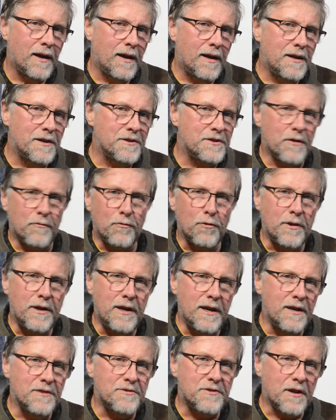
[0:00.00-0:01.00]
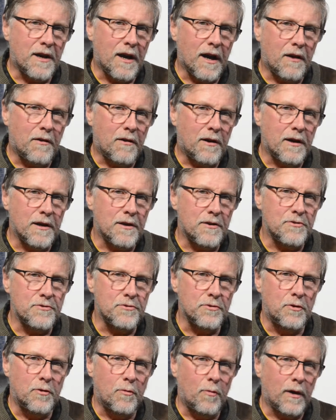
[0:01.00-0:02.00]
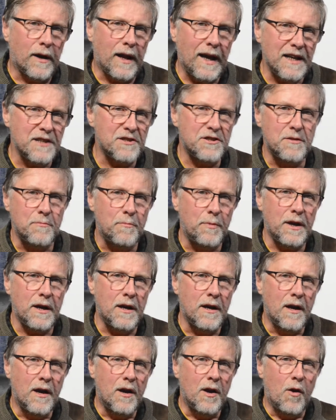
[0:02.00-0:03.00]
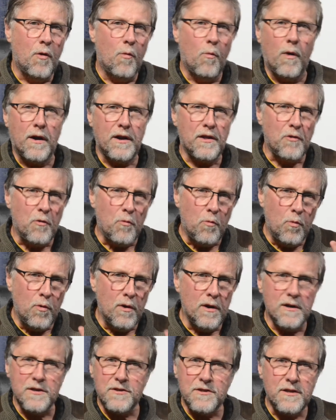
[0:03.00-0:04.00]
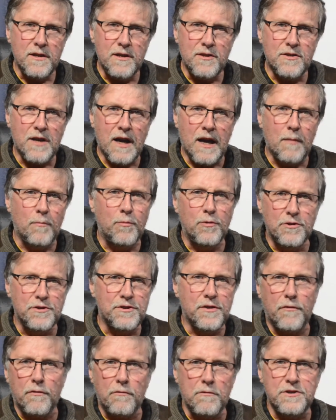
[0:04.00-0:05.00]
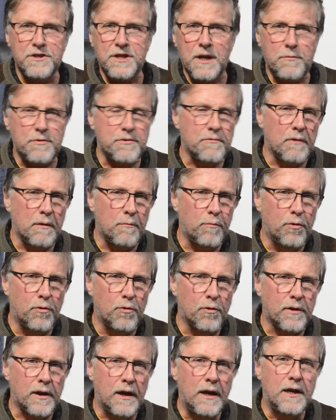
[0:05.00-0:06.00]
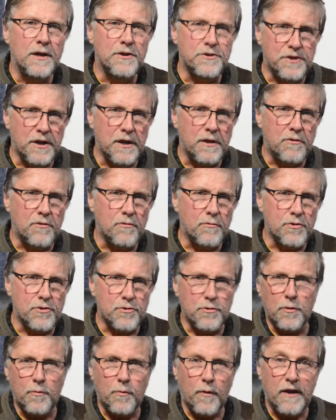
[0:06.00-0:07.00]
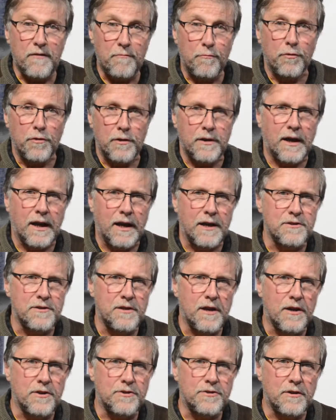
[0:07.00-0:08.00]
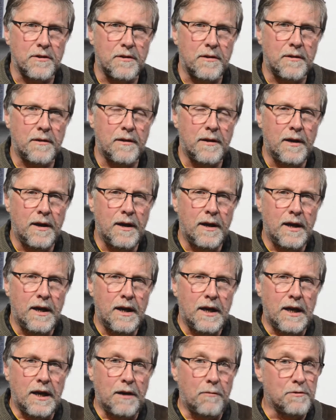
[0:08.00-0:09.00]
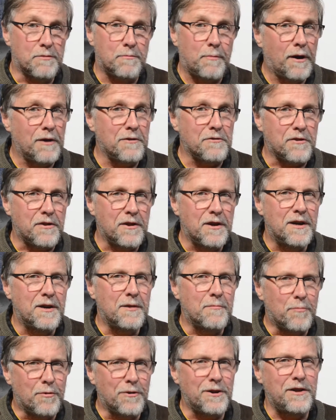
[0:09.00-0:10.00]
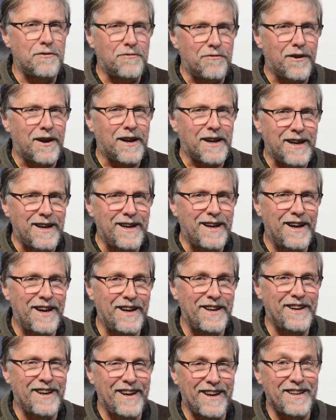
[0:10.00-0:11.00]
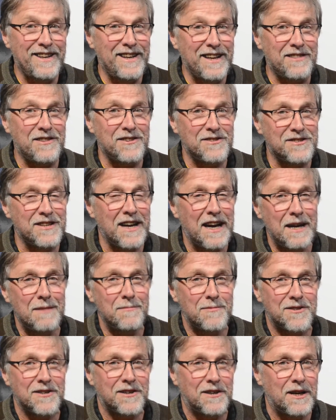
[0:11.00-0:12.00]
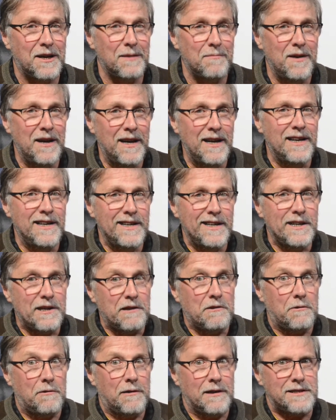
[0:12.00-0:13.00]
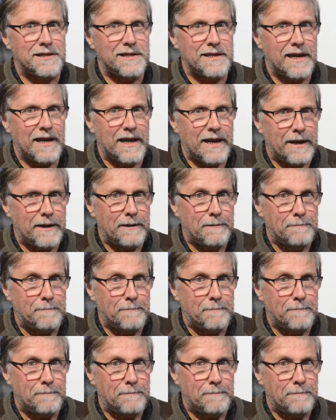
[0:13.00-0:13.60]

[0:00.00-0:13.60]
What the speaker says: Several years ago I saw what has to be one of the worst examples of a reception report sent to a shortwave broadcast station. It was both pretty funny and at the same time quite sad.